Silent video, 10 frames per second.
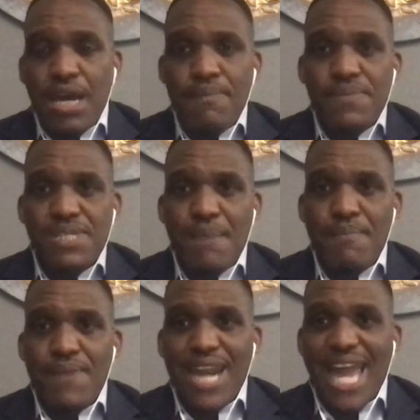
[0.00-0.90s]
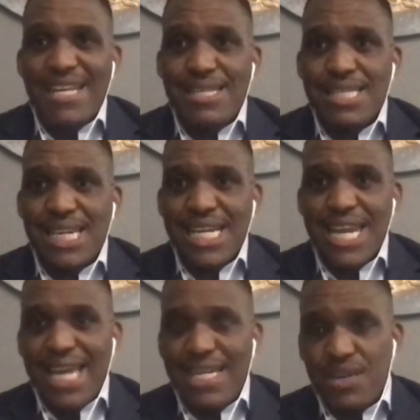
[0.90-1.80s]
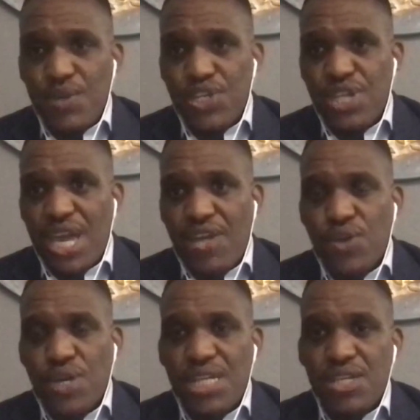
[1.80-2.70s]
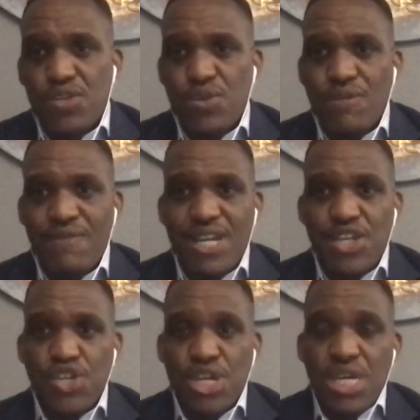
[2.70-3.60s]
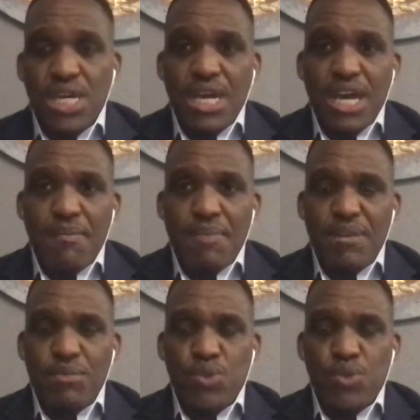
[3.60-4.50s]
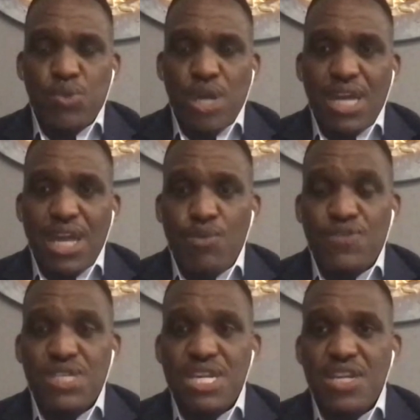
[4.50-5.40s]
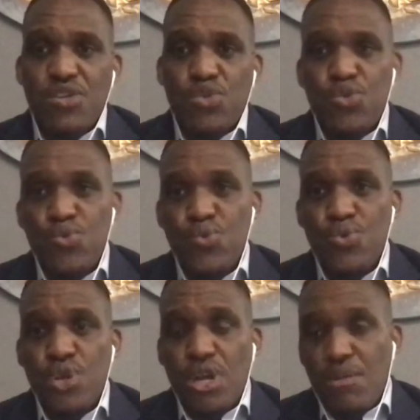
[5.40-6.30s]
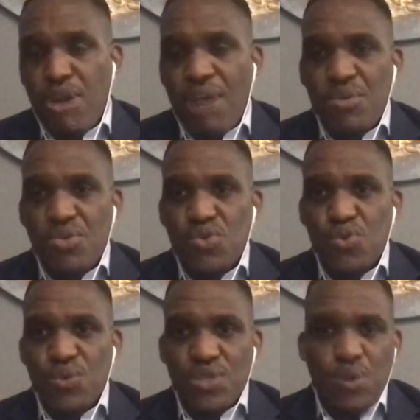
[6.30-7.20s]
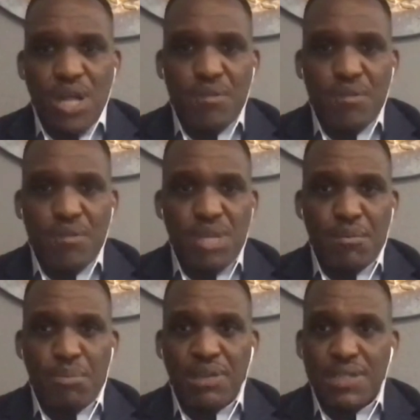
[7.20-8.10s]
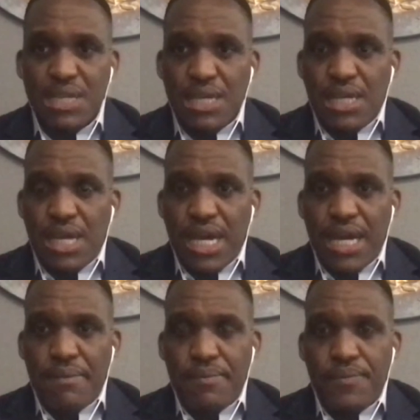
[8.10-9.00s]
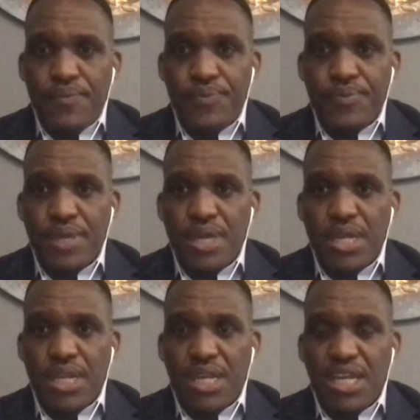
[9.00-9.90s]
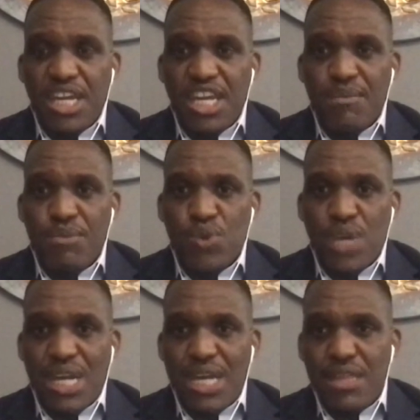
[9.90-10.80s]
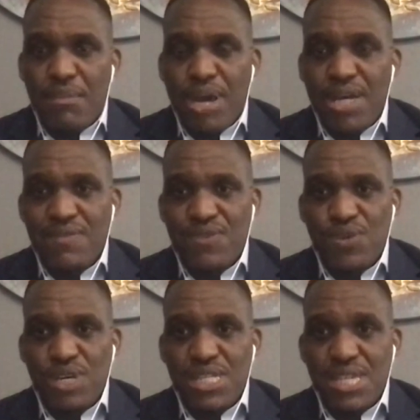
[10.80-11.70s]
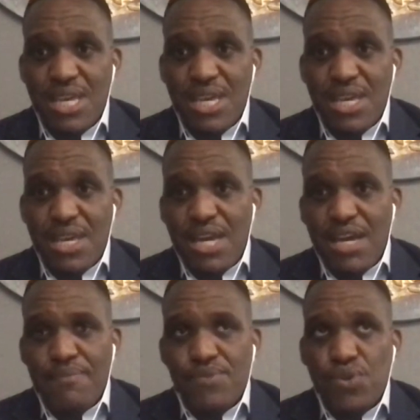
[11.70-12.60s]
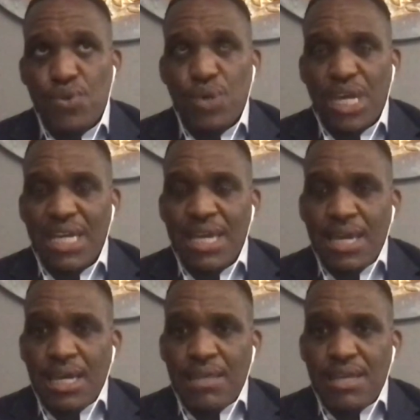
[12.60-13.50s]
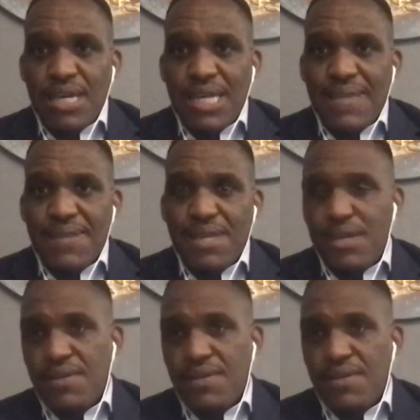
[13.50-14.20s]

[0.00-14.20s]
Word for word: some light, street lighting, which they had donated to a village in Botswana. And we've seen two primary schools as well being built um, in, in Botswana in the past few years. Um, so it, the, the,